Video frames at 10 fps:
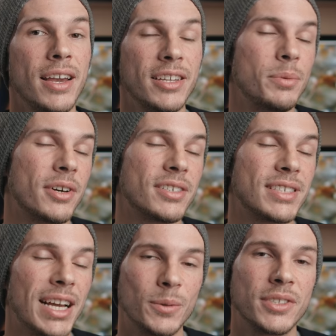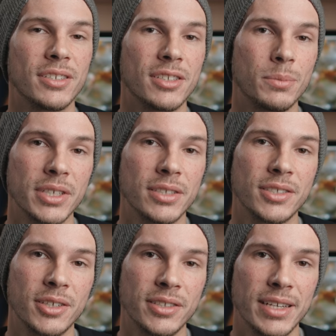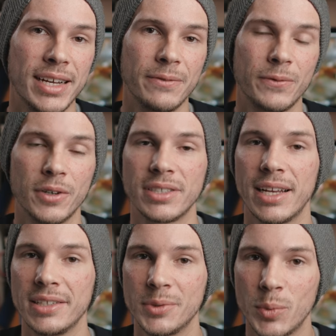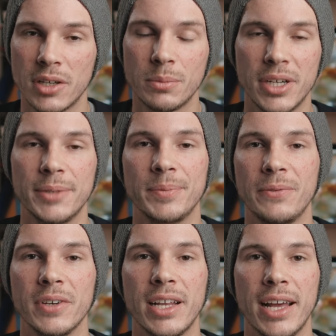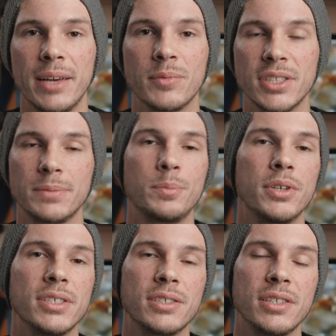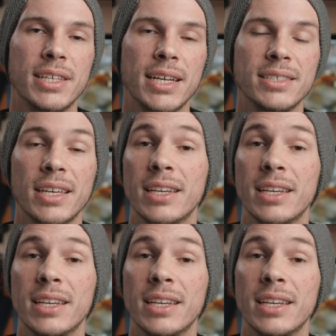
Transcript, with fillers: And to be honest, I was a little bit concerned at first as well, but I figured, hey, let's put this to the test.